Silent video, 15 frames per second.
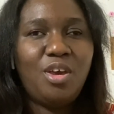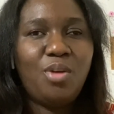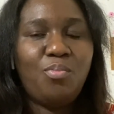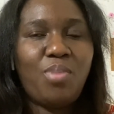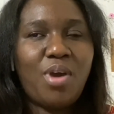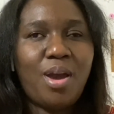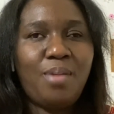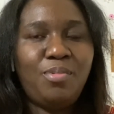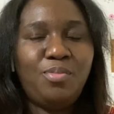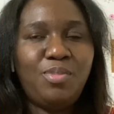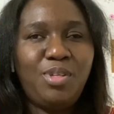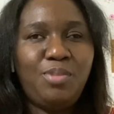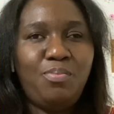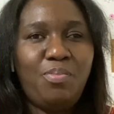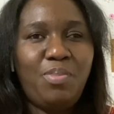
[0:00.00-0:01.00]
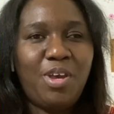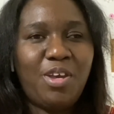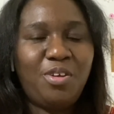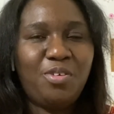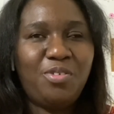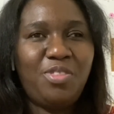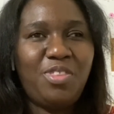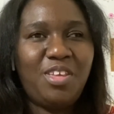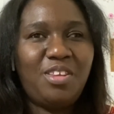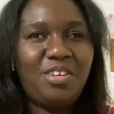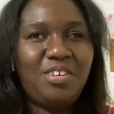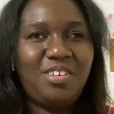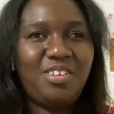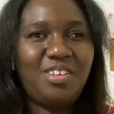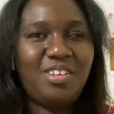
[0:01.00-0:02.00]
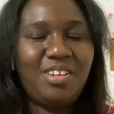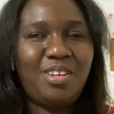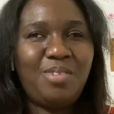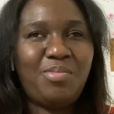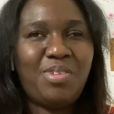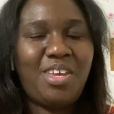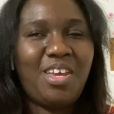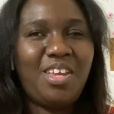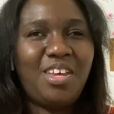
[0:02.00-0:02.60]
probably better than Hood Lemonade,